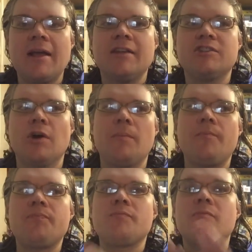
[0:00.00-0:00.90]
So
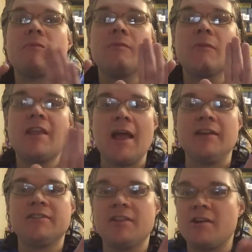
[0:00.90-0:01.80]

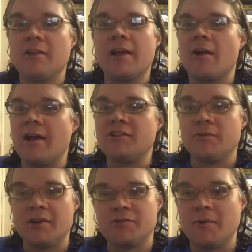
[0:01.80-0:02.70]
yes, and then you're like, all right, so
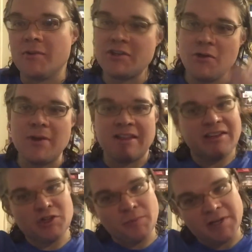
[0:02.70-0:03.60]
here's what we do. We get the
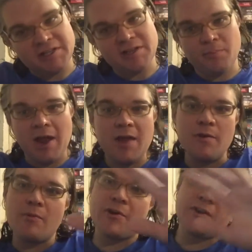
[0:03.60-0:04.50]
2 pieces of bread, we
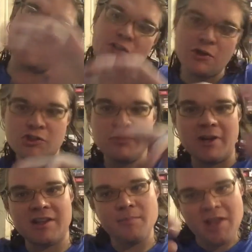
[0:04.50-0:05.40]
put it in the toaster, we
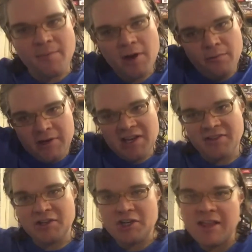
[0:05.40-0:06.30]
get the peanut butter, we get
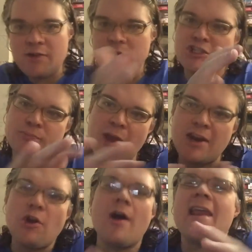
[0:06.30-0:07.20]
the jelly, we spread it on,